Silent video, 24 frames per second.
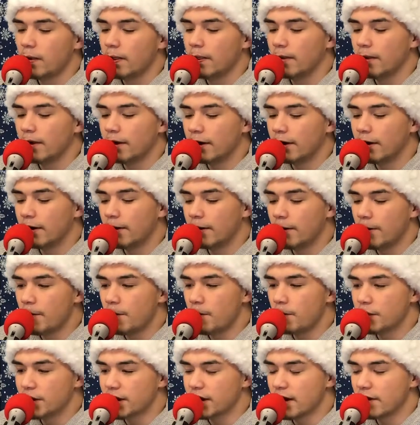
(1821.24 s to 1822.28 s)

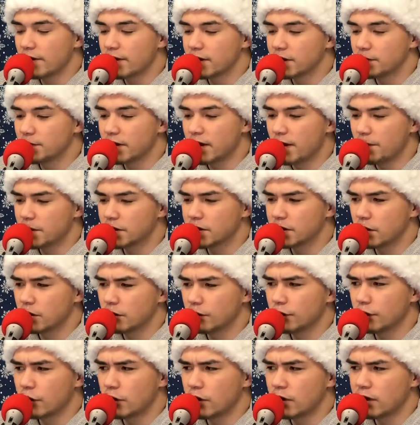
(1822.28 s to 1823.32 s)
But yeah, this has been episode
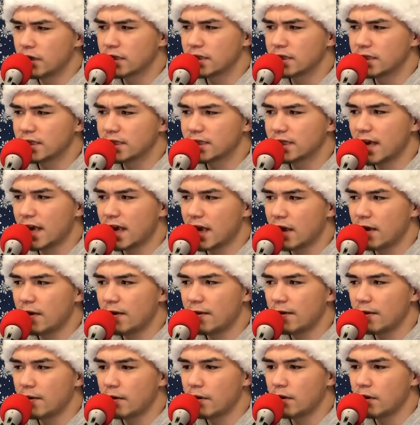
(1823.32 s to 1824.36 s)

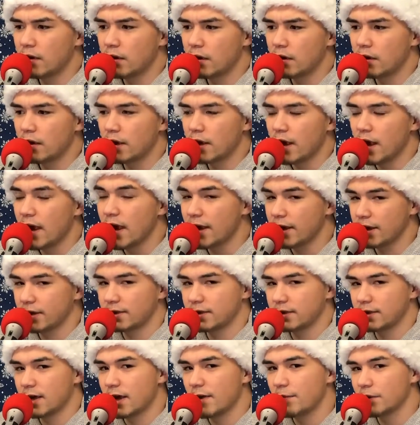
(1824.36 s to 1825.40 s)

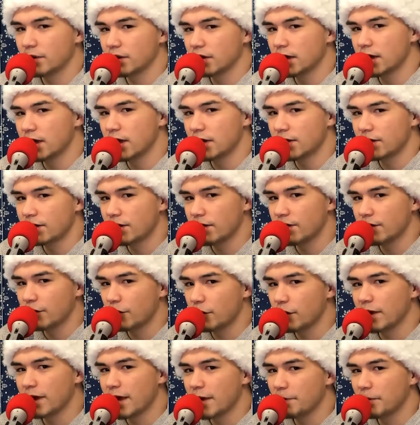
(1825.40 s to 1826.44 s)
38, I believe.
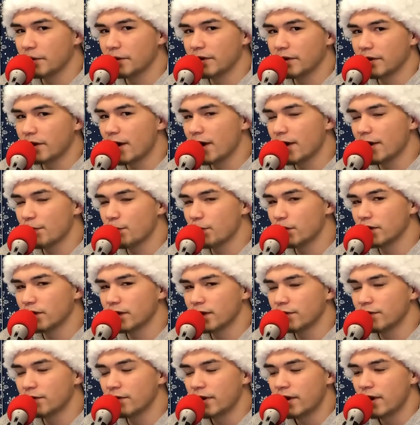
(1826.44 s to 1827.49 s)
38, I
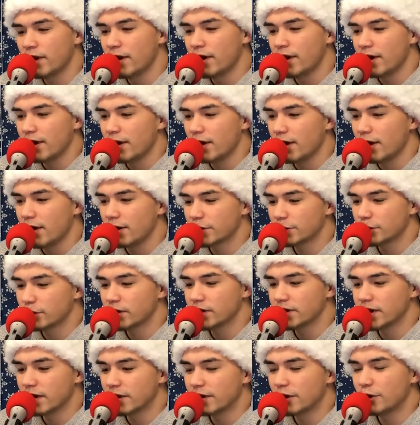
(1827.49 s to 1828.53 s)
believe. I just want to
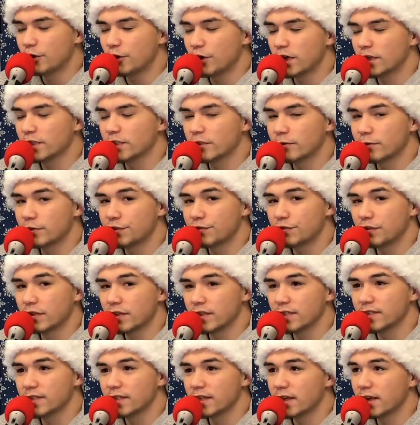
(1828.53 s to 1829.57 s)
say thank you guys so much for
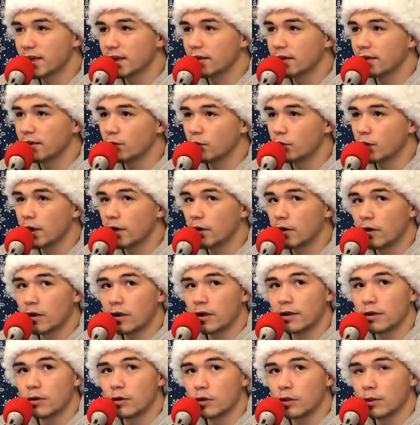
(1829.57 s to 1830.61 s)
listening, and we are
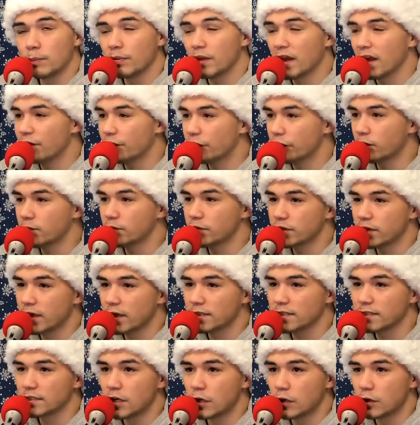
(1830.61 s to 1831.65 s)
on all the platforms you
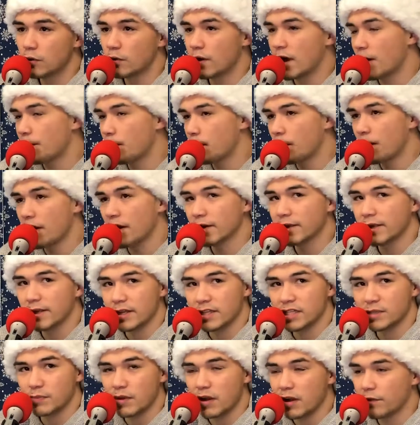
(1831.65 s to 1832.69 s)
guys know: Apple
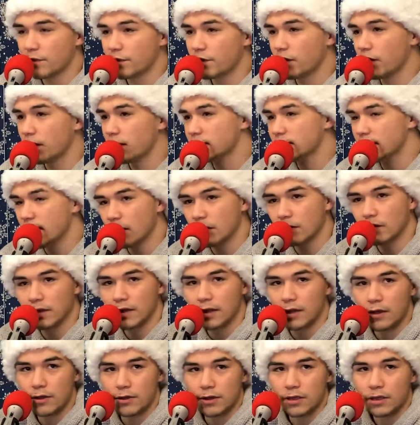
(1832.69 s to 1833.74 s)
Podcasts, Spotify,
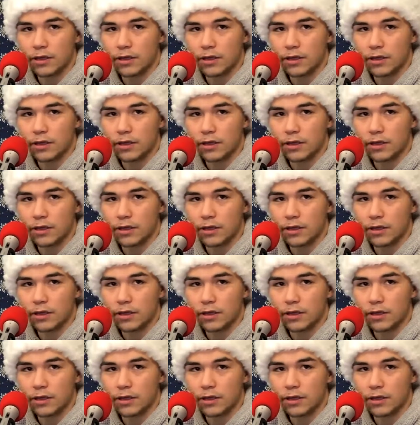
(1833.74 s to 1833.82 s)
SoundCloud,